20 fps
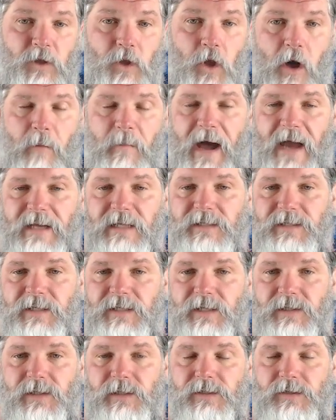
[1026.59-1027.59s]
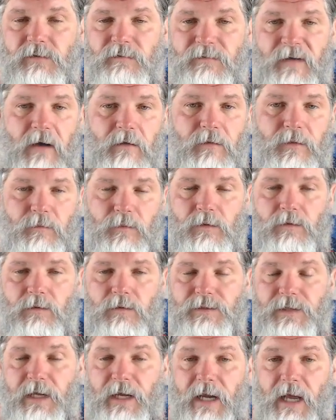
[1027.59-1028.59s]
Law-abiding citizens who follow the
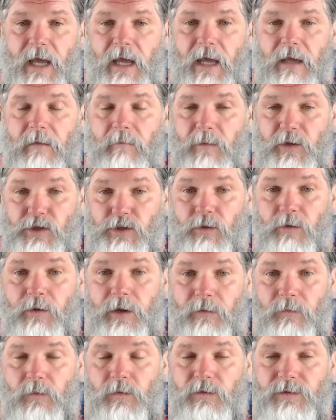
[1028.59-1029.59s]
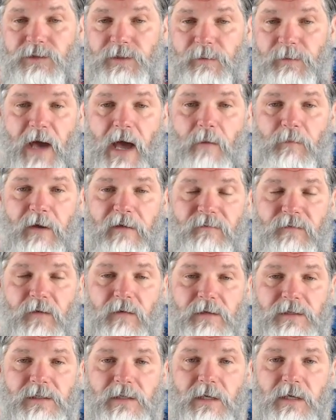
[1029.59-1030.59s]
rules in a majority-ruled Zimbabwe,
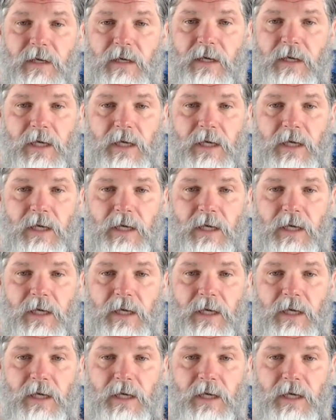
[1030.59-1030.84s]
folks.